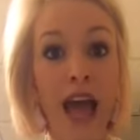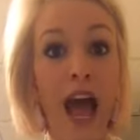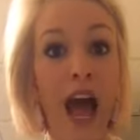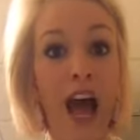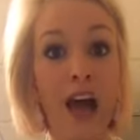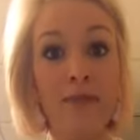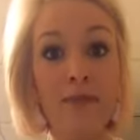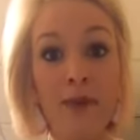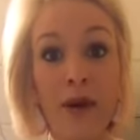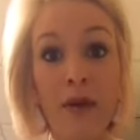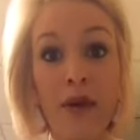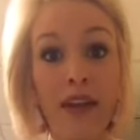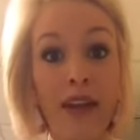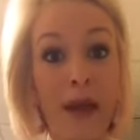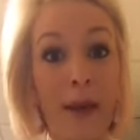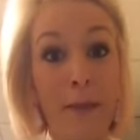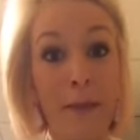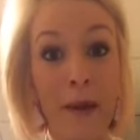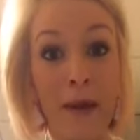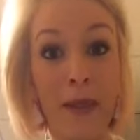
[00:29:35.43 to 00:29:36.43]
I broke it
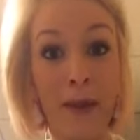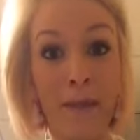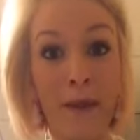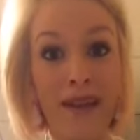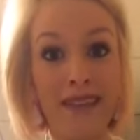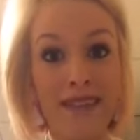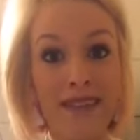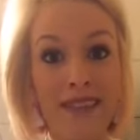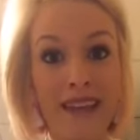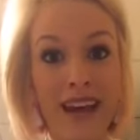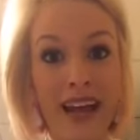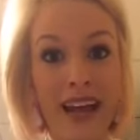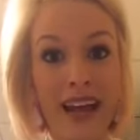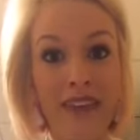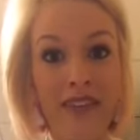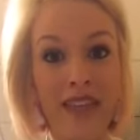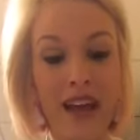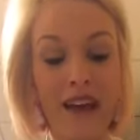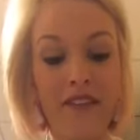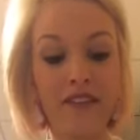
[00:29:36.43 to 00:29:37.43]
up by the months that I
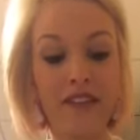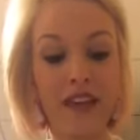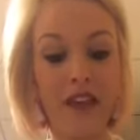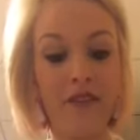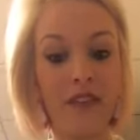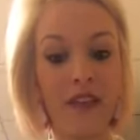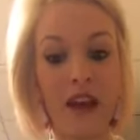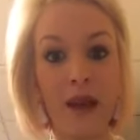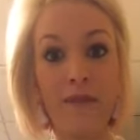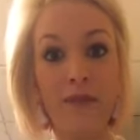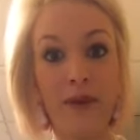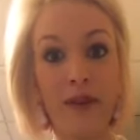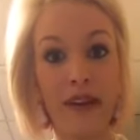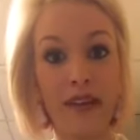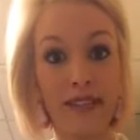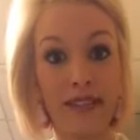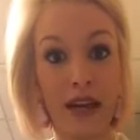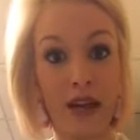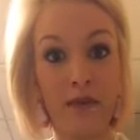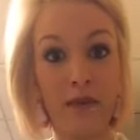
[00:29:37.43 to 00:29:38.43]
had left, and then I broke it
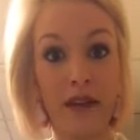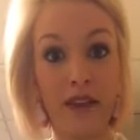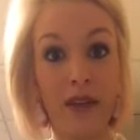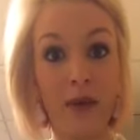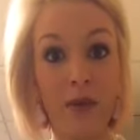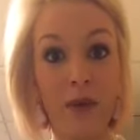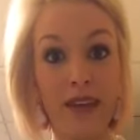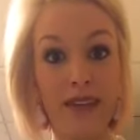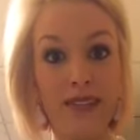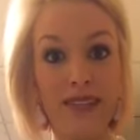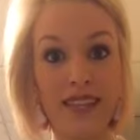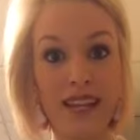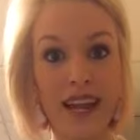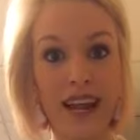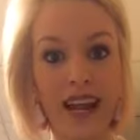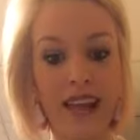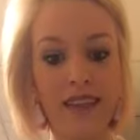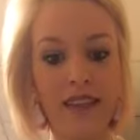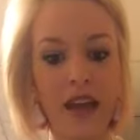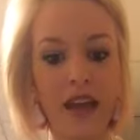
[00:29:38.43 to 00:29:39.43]
down by the weeks that I
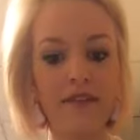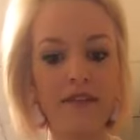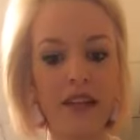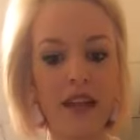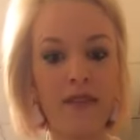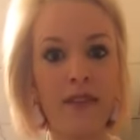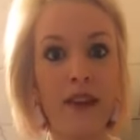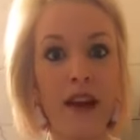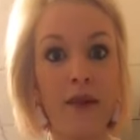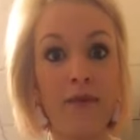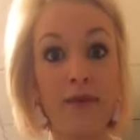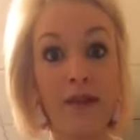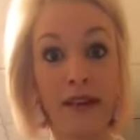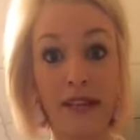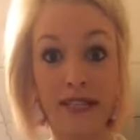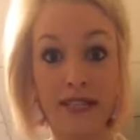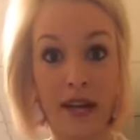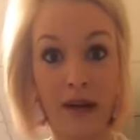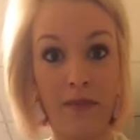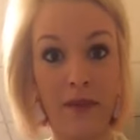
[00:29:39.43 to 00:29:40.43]
had left, and then I broke it
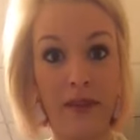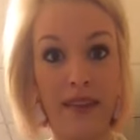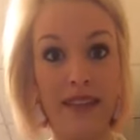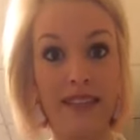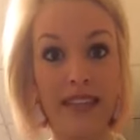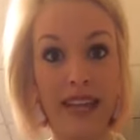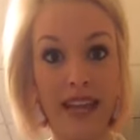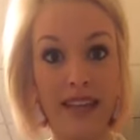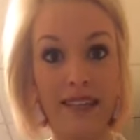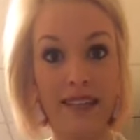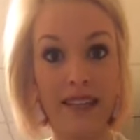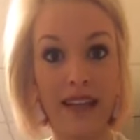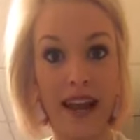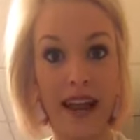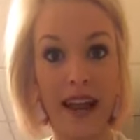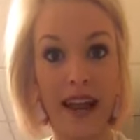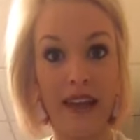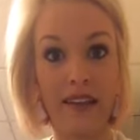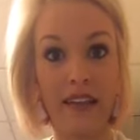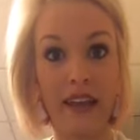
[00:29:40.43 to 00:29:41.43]
down by the days that I
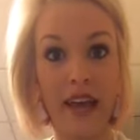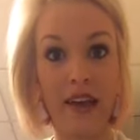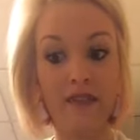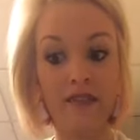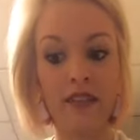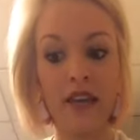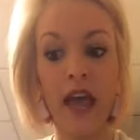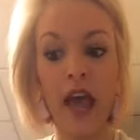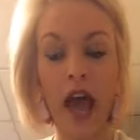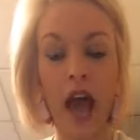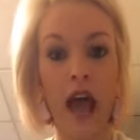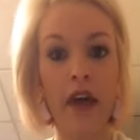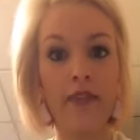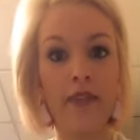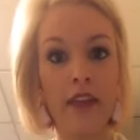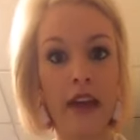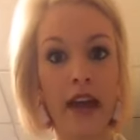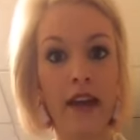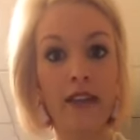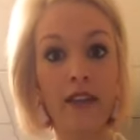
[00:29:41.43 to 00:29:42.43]
had left. And
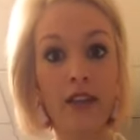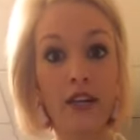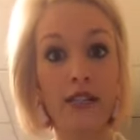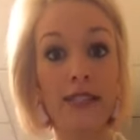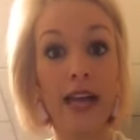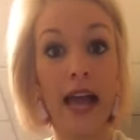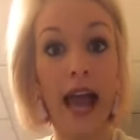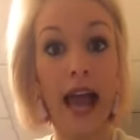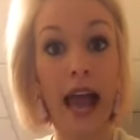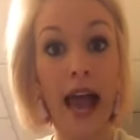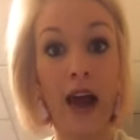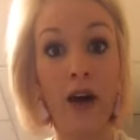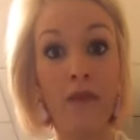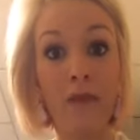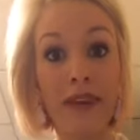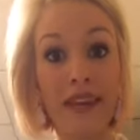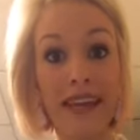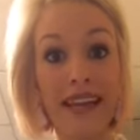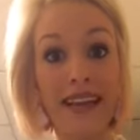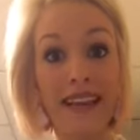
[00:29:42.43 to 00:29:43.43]
then I looked at how
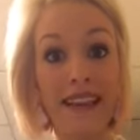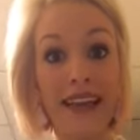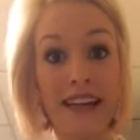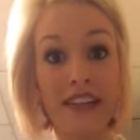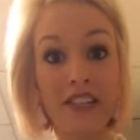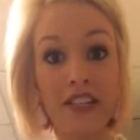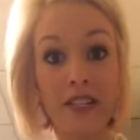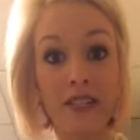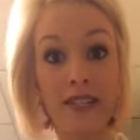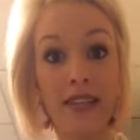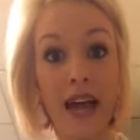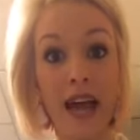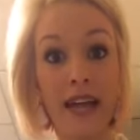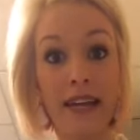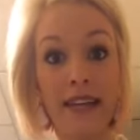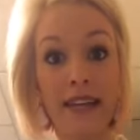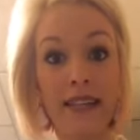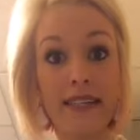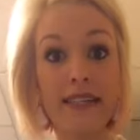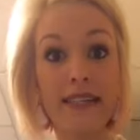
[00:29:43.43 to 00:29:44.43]
many collections I
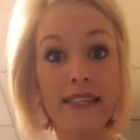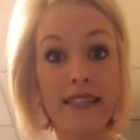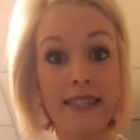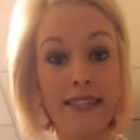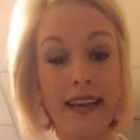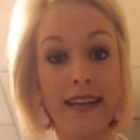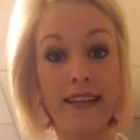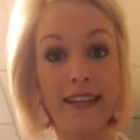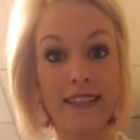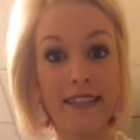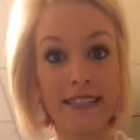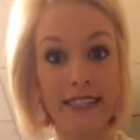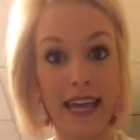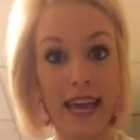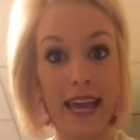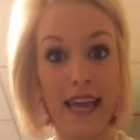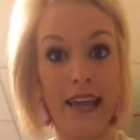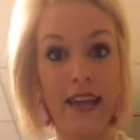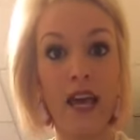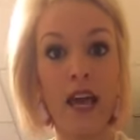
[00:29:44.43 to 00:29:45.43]
needed to sell a
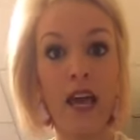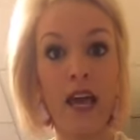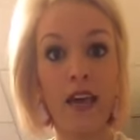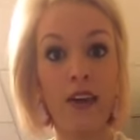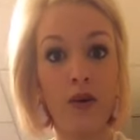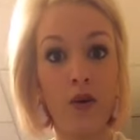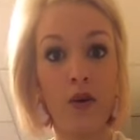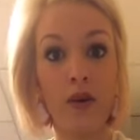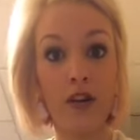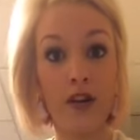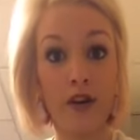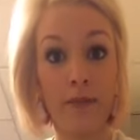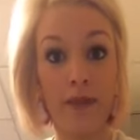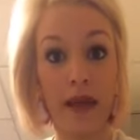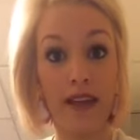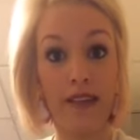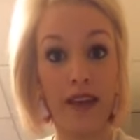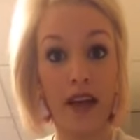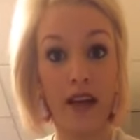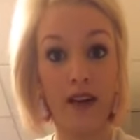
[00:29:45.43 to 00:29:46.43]
day in order to
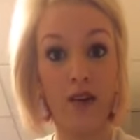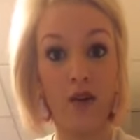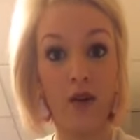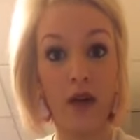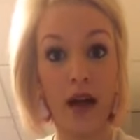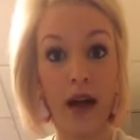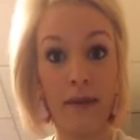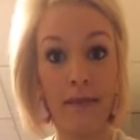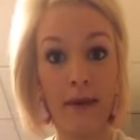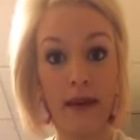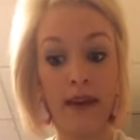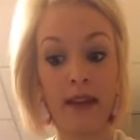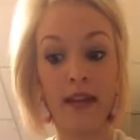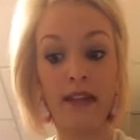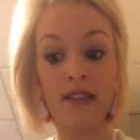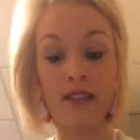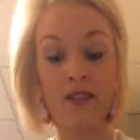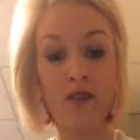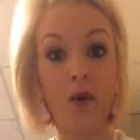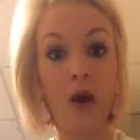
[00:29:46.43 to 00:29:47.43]
make that goal happen. And
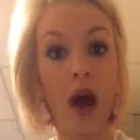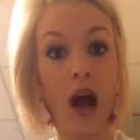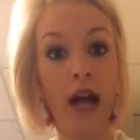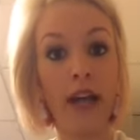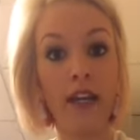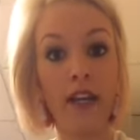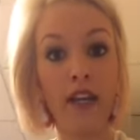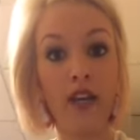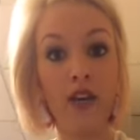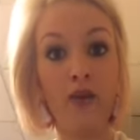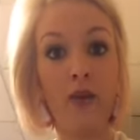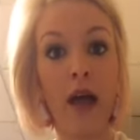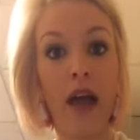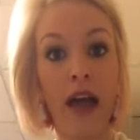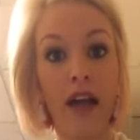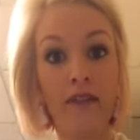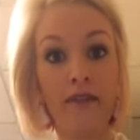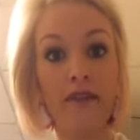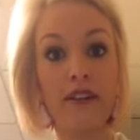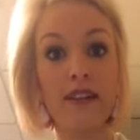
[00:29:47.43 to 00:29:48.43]
so I knew
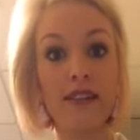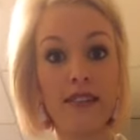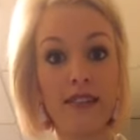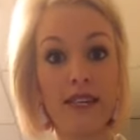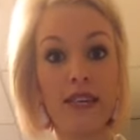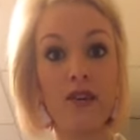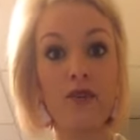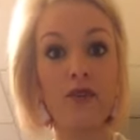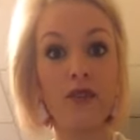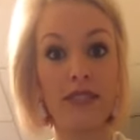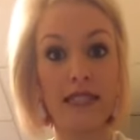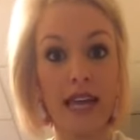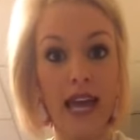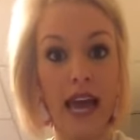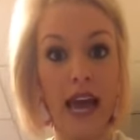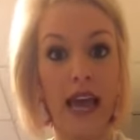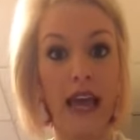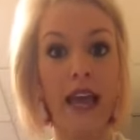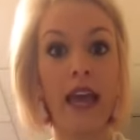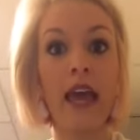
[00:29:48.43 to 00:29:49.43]
every single
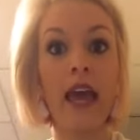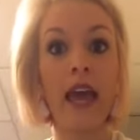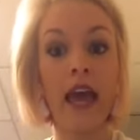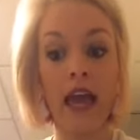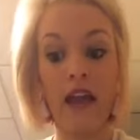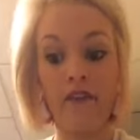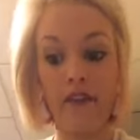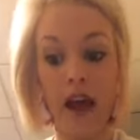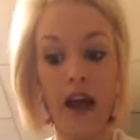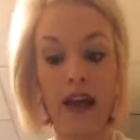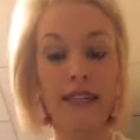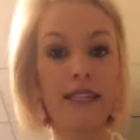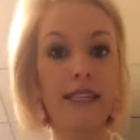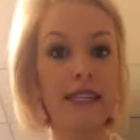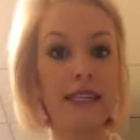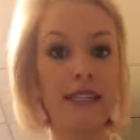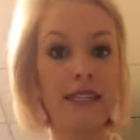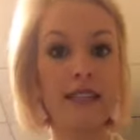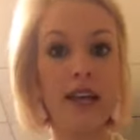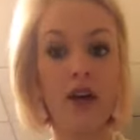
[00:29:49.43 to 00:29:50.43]
day, if I
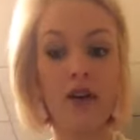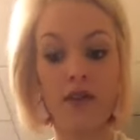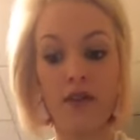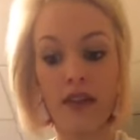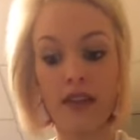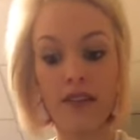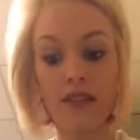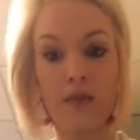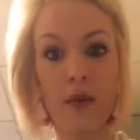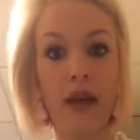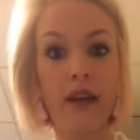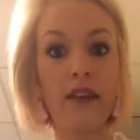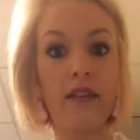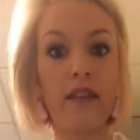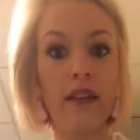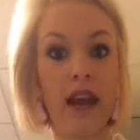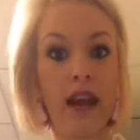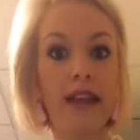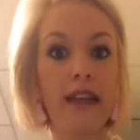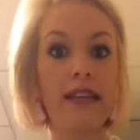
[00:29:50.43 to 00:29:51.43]
didn't sell this one,
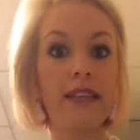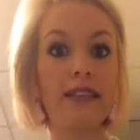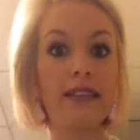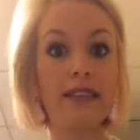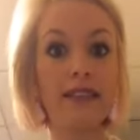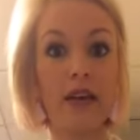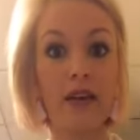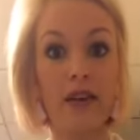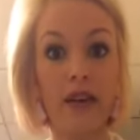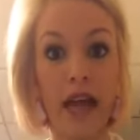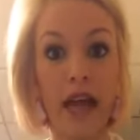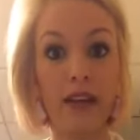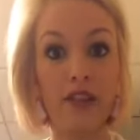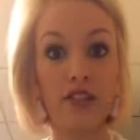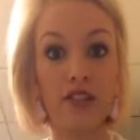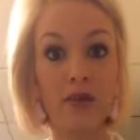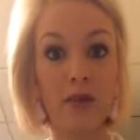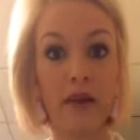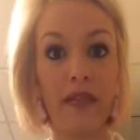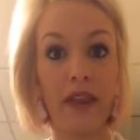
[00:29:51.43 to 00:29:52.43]
then I needed to sell an
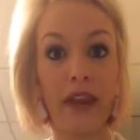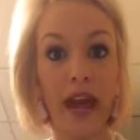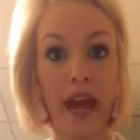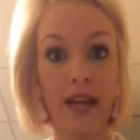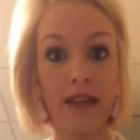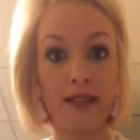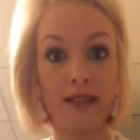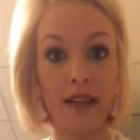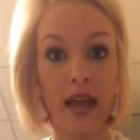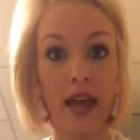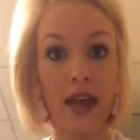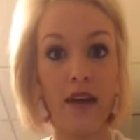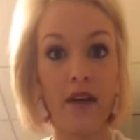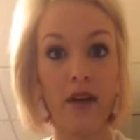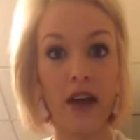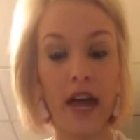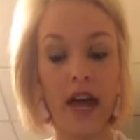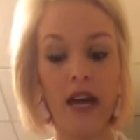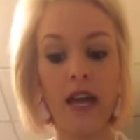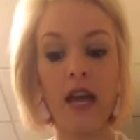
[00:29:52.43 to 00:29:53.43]
extra one the next day,
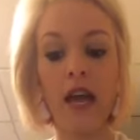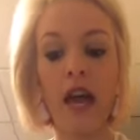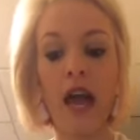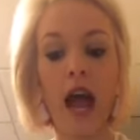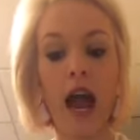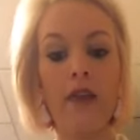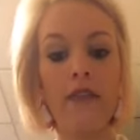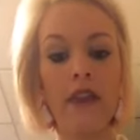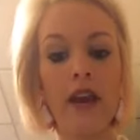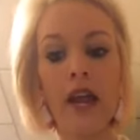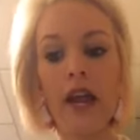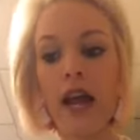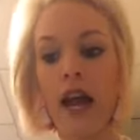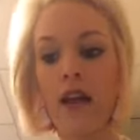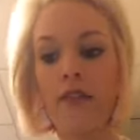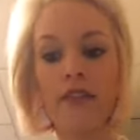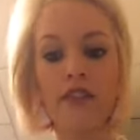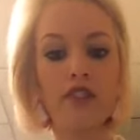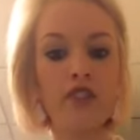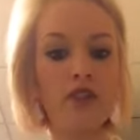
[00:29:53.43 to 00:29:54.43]
okay? And then I
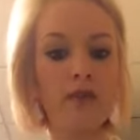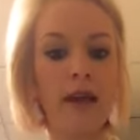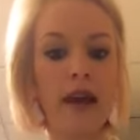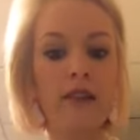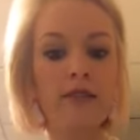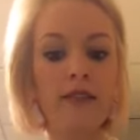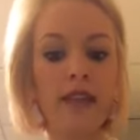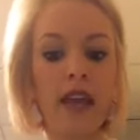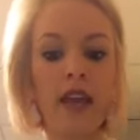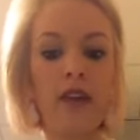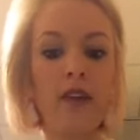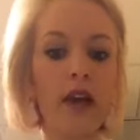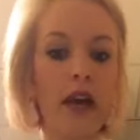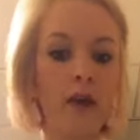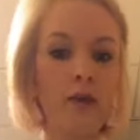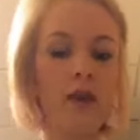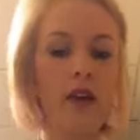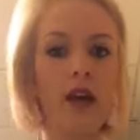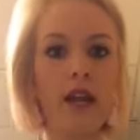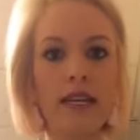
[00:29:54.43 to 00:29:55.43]
averaged them out saying, okay,
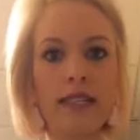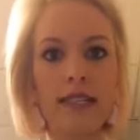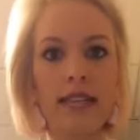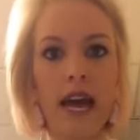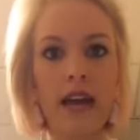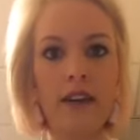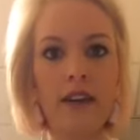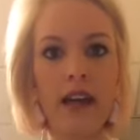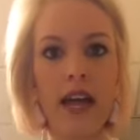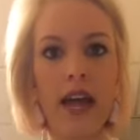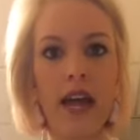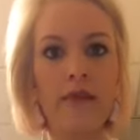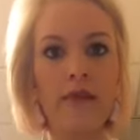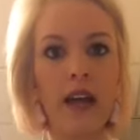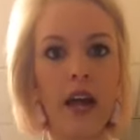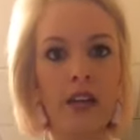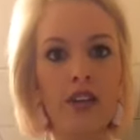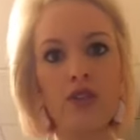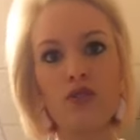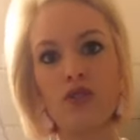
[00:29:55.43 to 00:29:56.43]
well, on a Saturday,
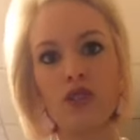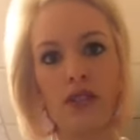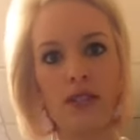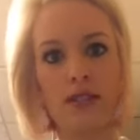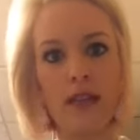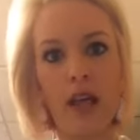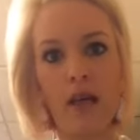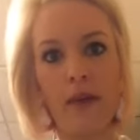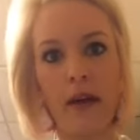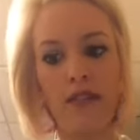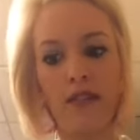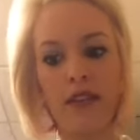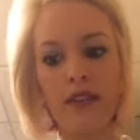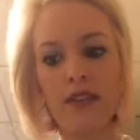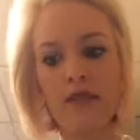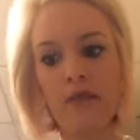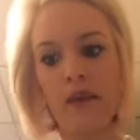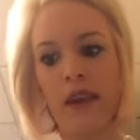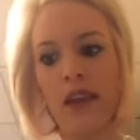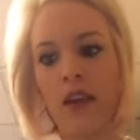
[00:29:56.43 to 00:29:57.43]
I usually sell about this
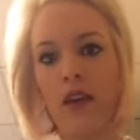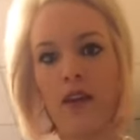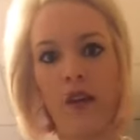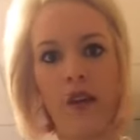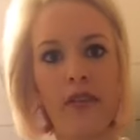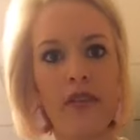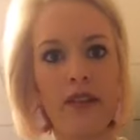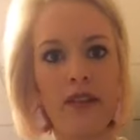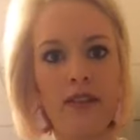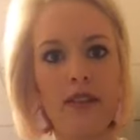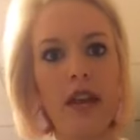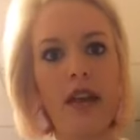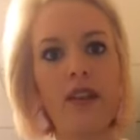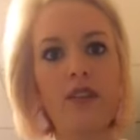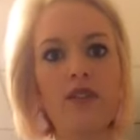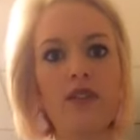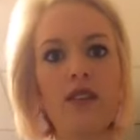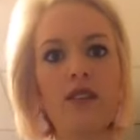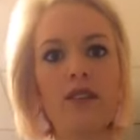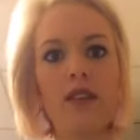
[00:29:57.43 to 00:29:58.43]
many, and on this day, I
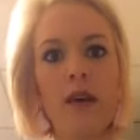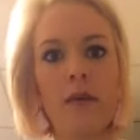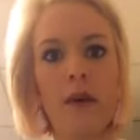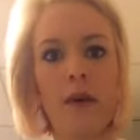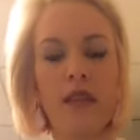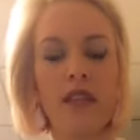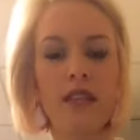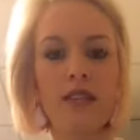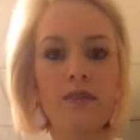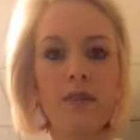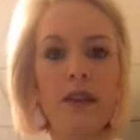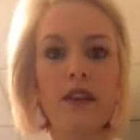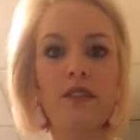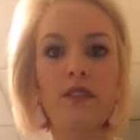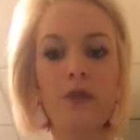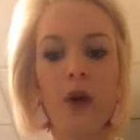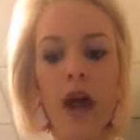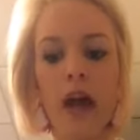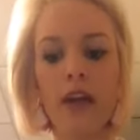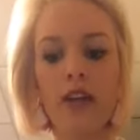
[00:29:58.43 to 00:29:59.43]
usually sell about this many. So
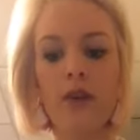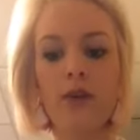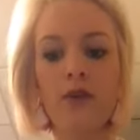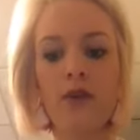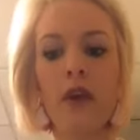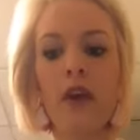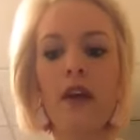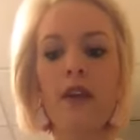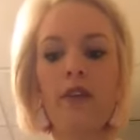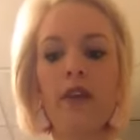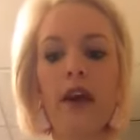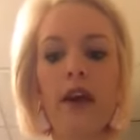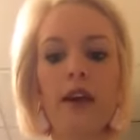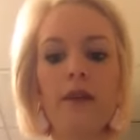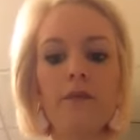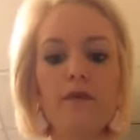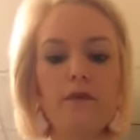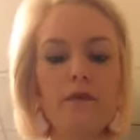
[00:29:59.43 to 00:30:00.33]
I knew that